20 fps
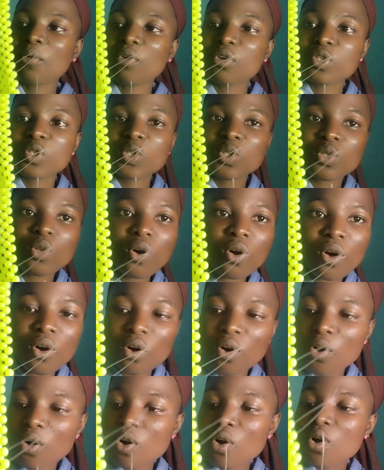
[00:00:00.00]
was
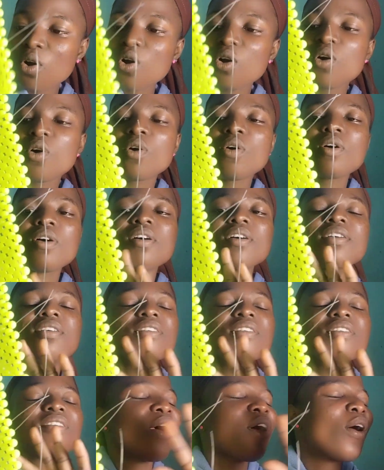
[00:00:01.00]
so
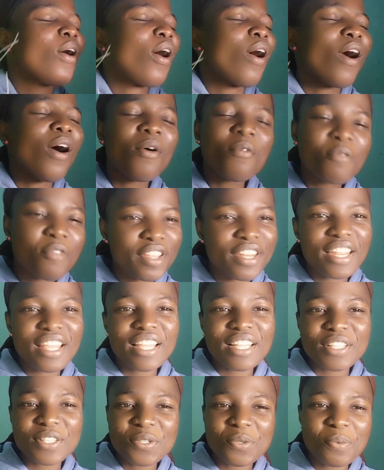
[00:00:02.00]

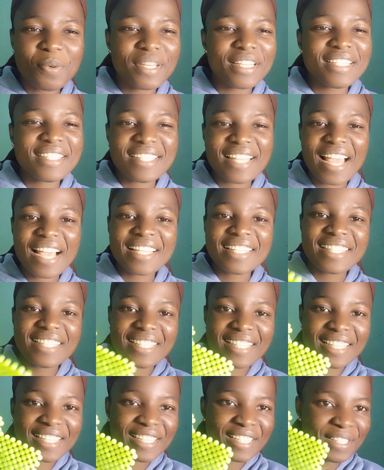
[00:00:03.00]
convenient with
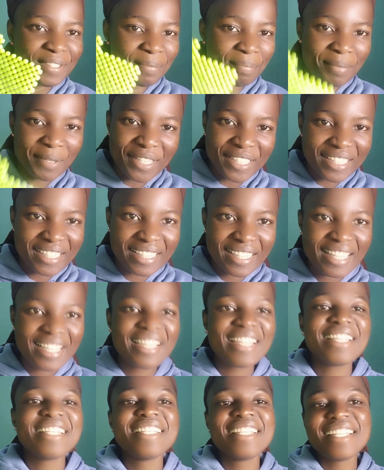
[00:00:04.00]
size 6 bead.
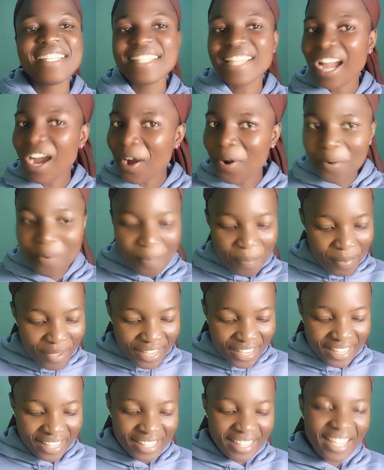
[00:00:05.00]
The now
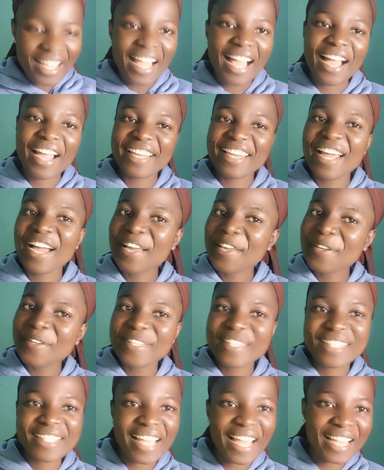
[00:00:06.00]
me, I now
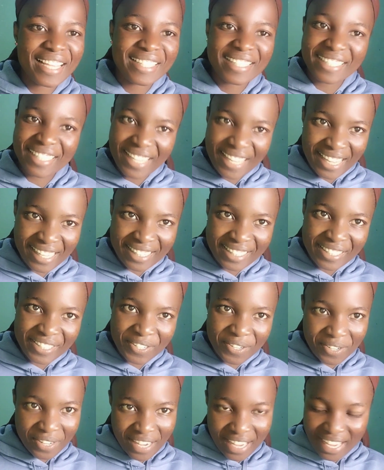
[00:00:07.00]
use size 8.
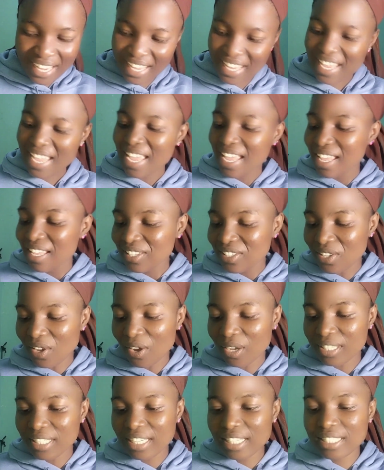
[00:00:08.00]
Okay,
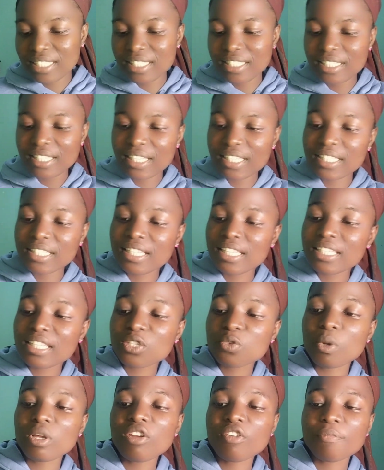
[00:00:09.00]
so this
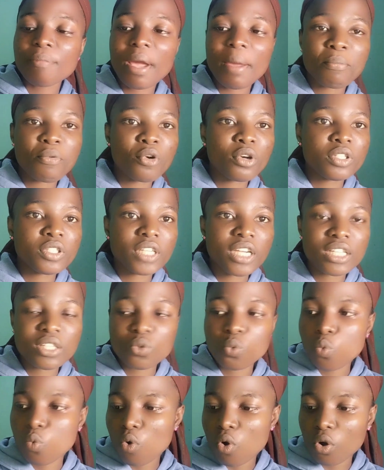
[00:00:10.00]
is one of my
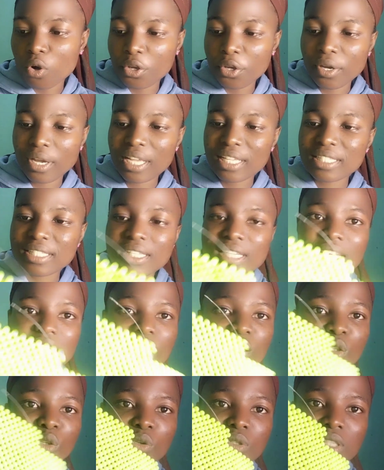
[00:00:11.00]
project work. You can see
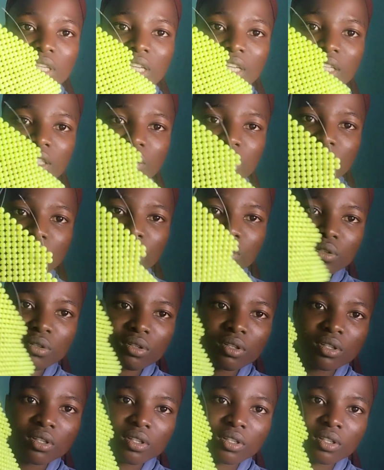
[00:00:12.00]
it looks a little,